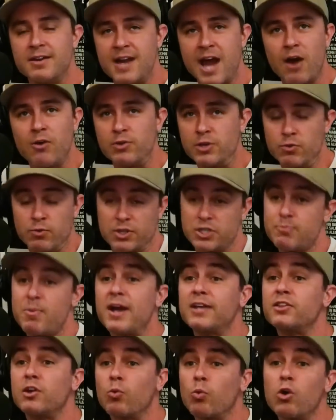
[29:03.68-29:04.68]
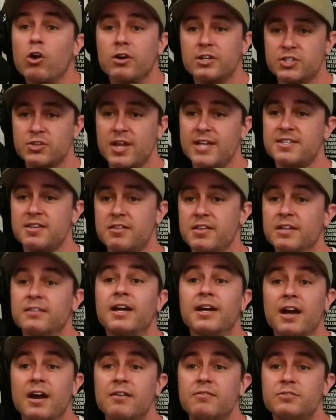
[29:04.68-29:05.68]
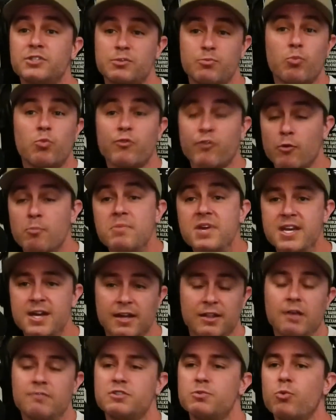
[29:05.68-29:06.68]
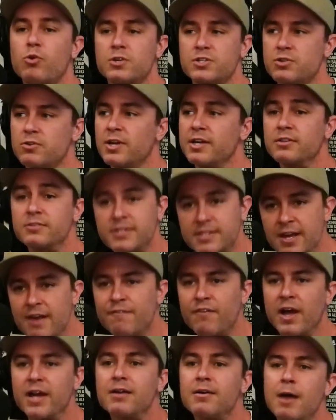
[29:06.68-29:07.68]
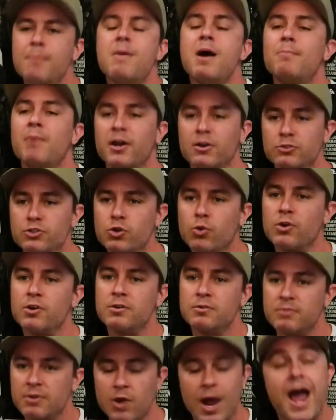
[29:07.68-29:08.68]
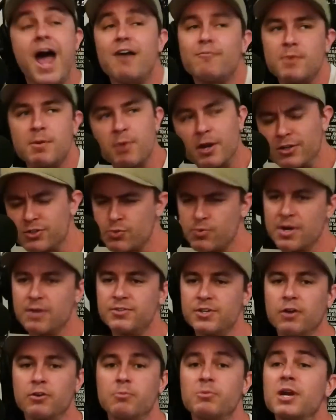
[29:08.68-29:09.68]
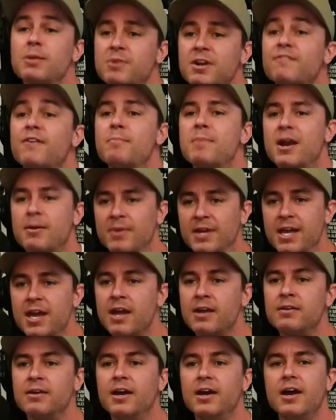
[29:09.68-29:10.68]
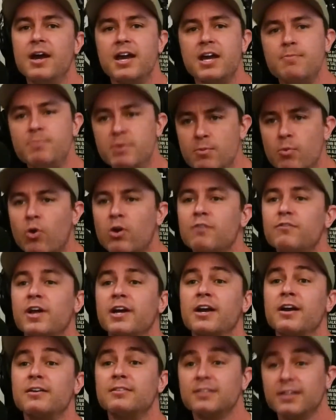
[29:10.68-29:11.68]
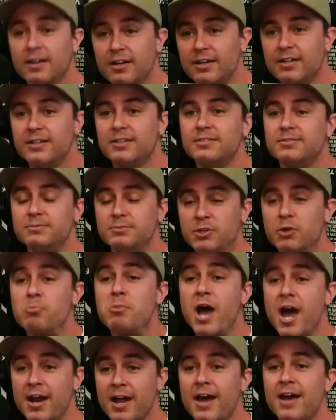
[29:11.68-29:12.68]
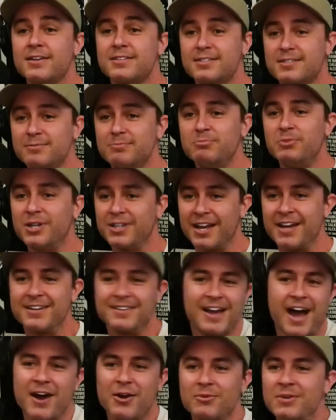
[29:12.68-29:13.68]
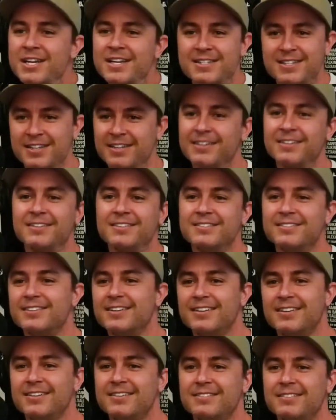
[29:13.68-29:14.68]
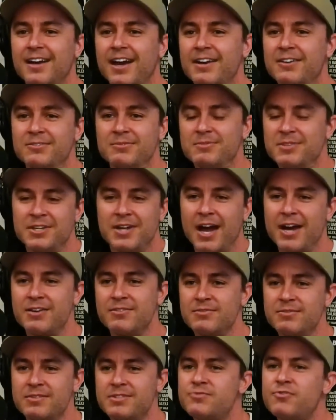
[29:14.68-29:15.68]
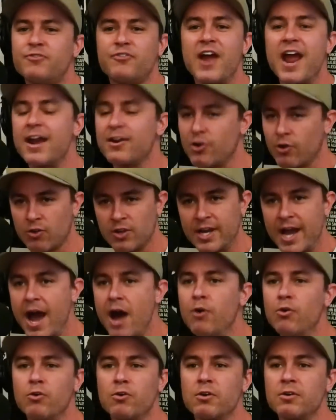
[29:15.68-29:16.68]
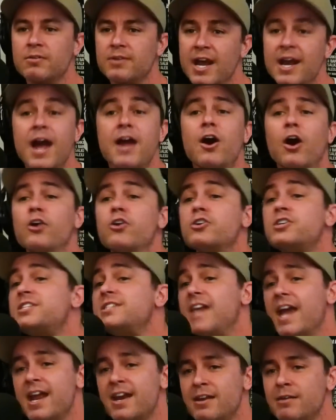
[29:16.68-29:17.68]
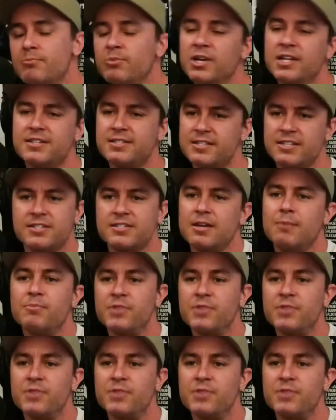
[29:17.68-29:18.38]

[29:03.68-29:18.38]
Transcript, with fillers: Now you respect their work, so that's the thing. Like for me, I love sports. So like if like I met Michael Jordan, or I have met Michael Jordan when I was younger, but I mean, if I met him again, it'd be more of like a, you're badass, but like I don't need to. I fangirling out, and I understand it, but it's just